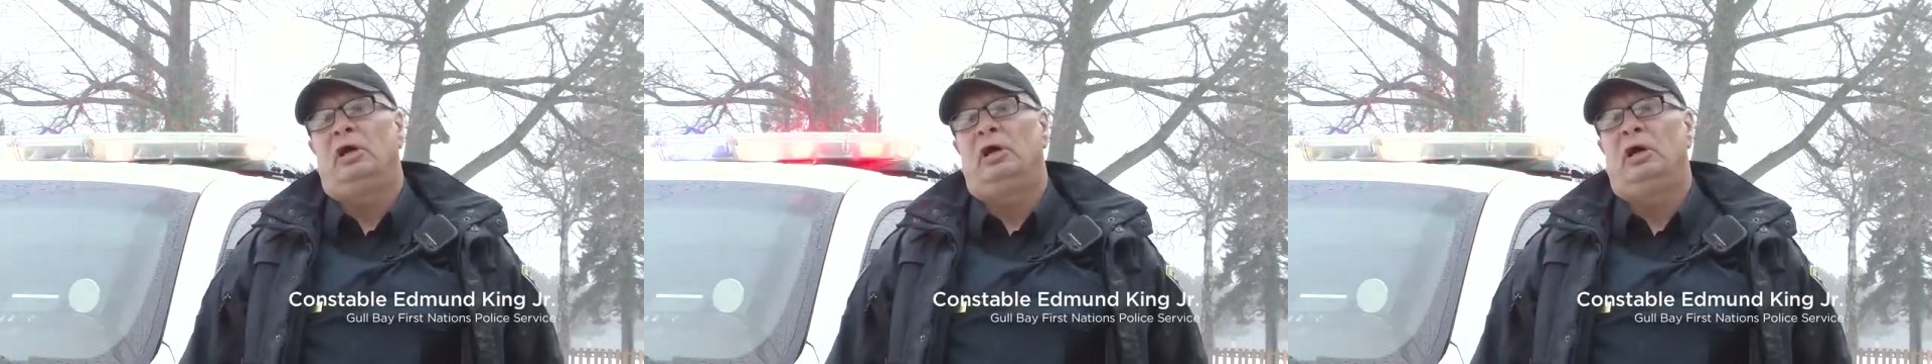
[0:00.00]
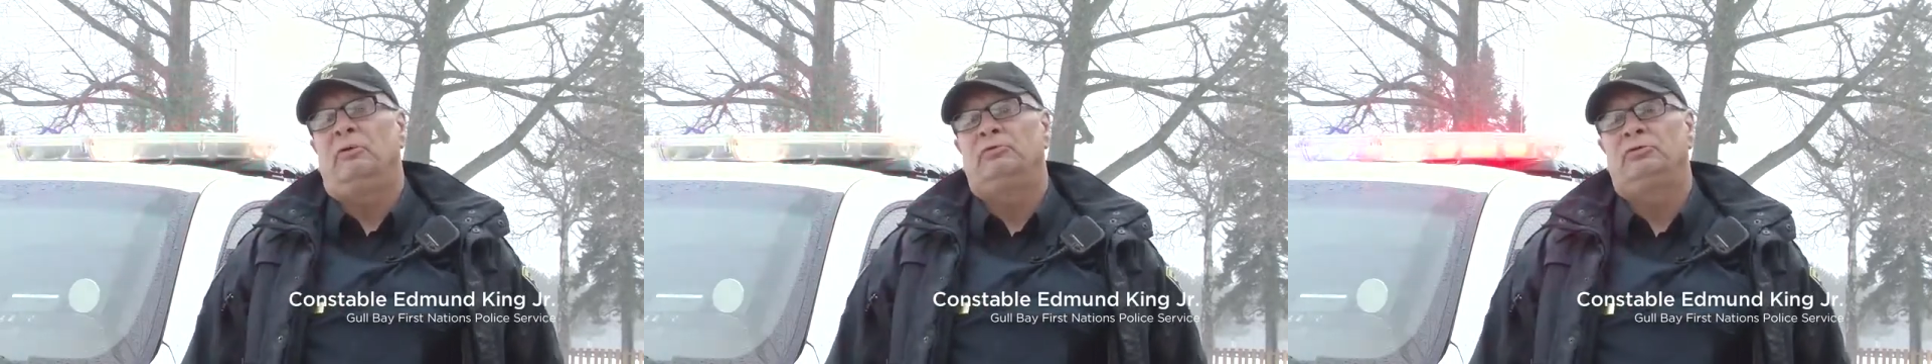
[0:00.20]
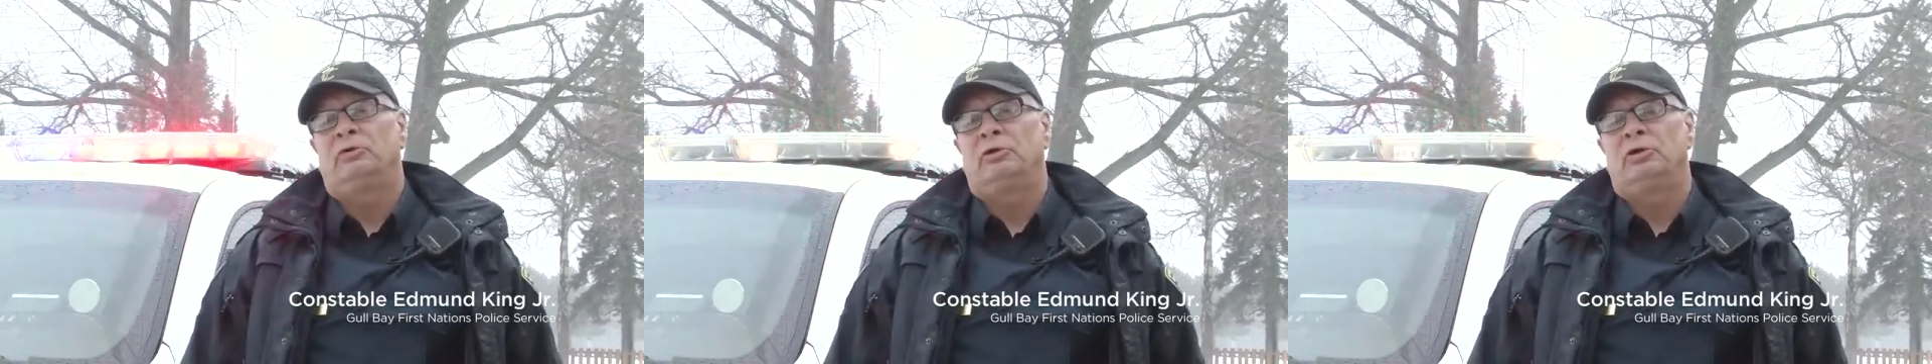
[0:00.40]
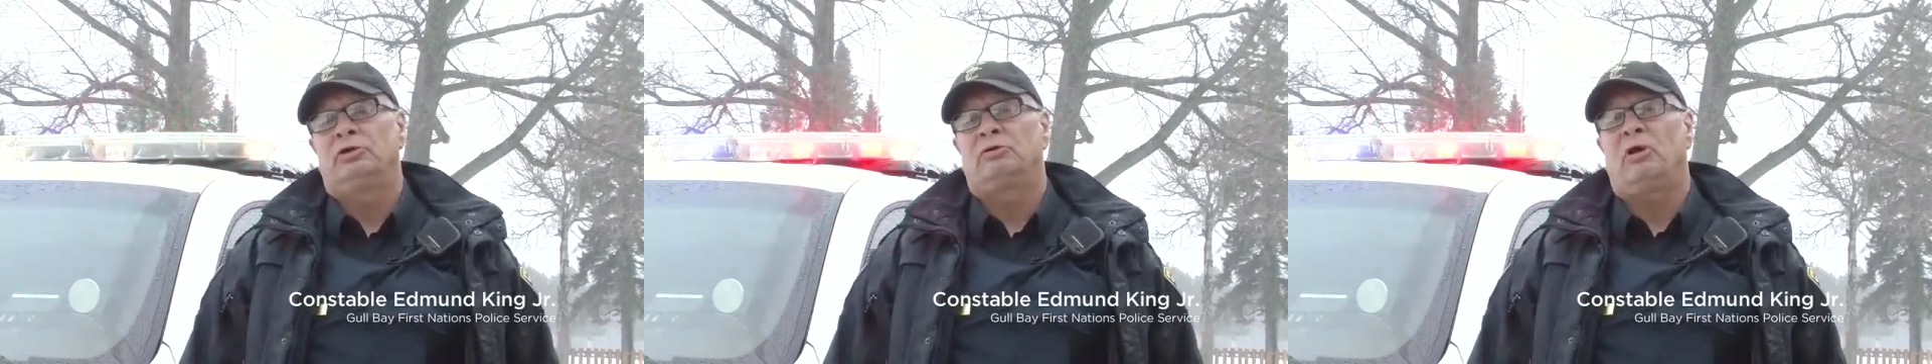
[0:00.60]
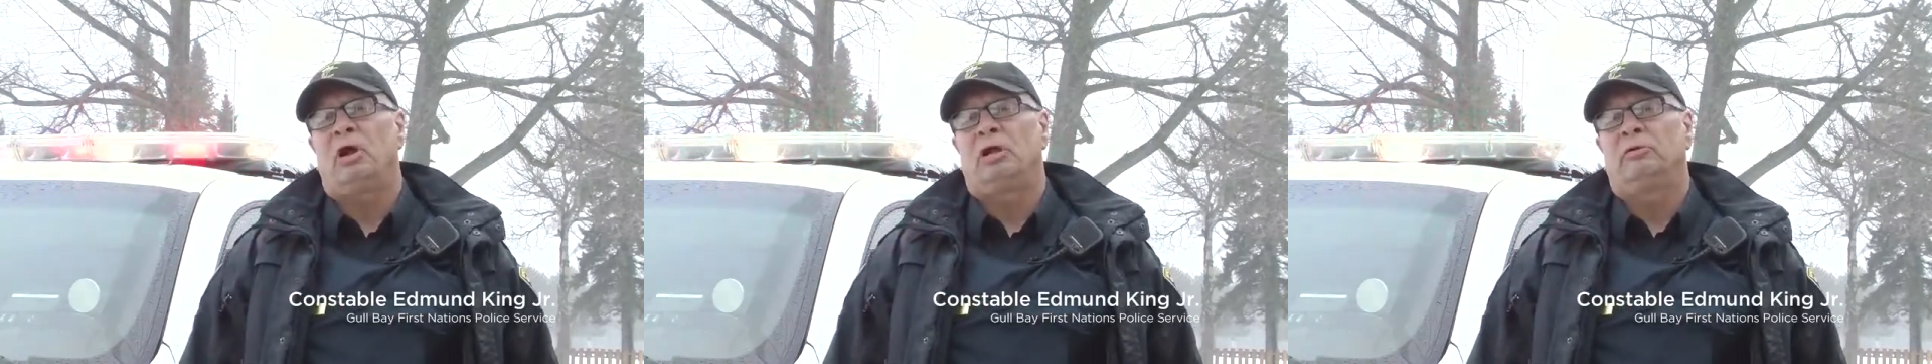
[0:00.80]
um, so he was
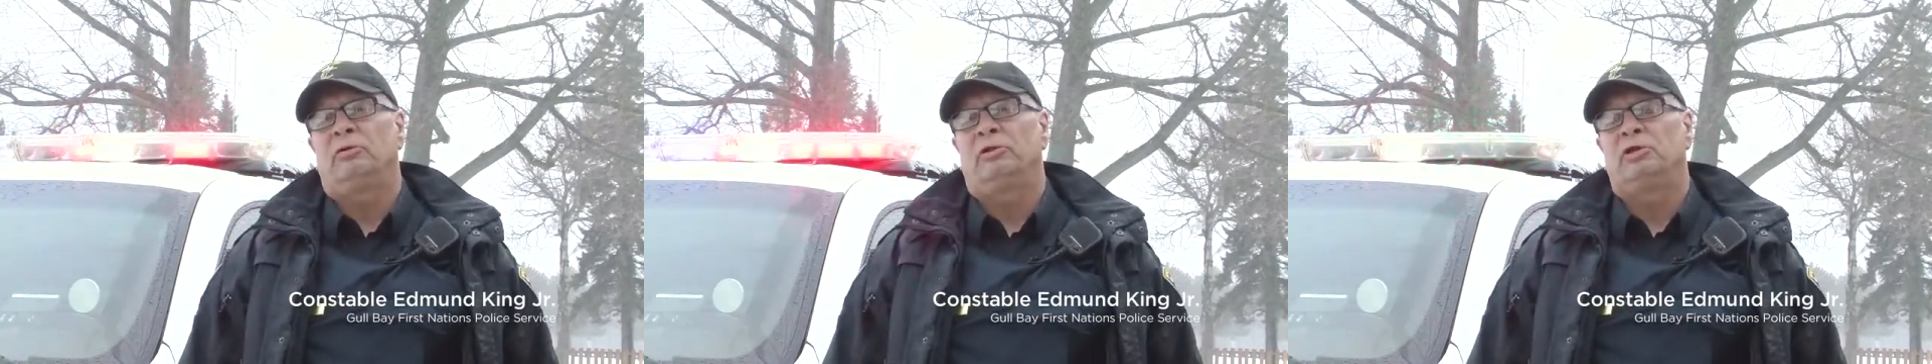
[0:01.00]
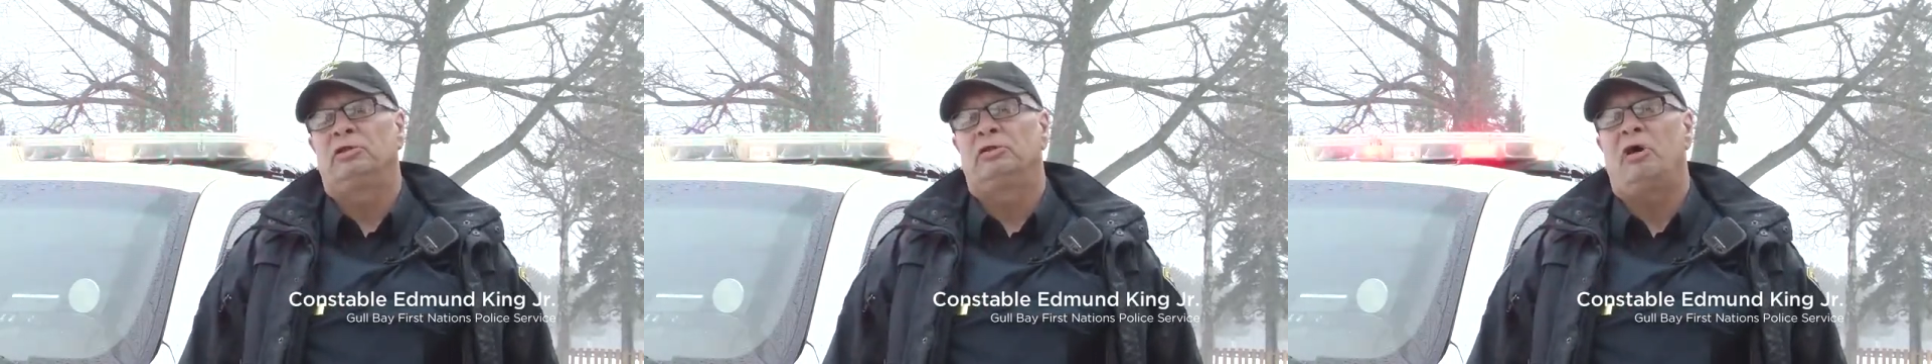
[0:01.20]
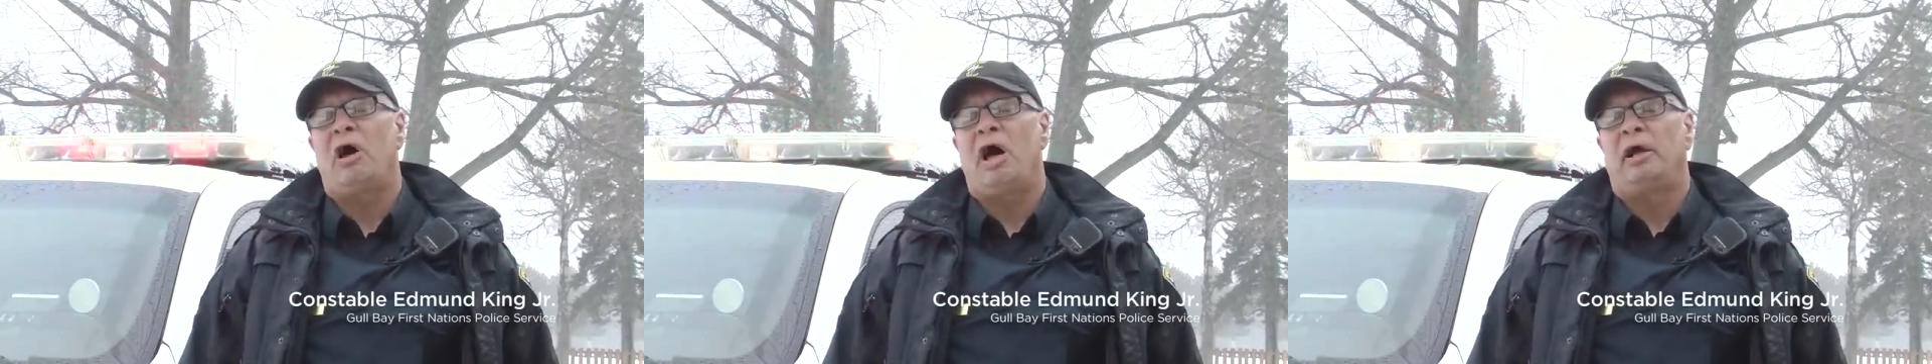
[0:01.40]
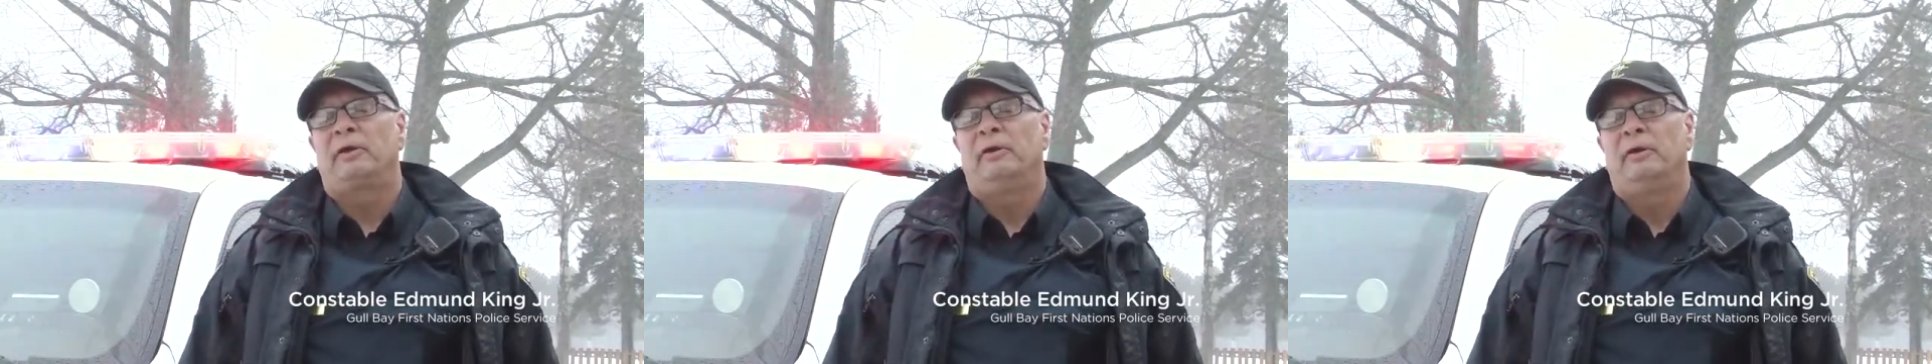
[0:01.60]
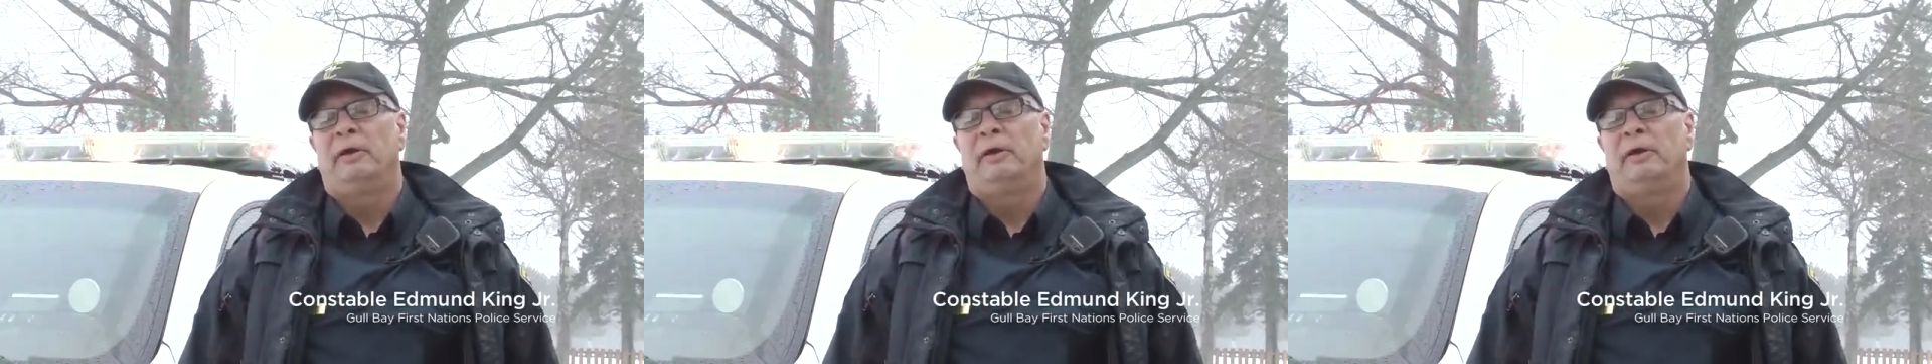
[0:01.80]
struggling with his talk.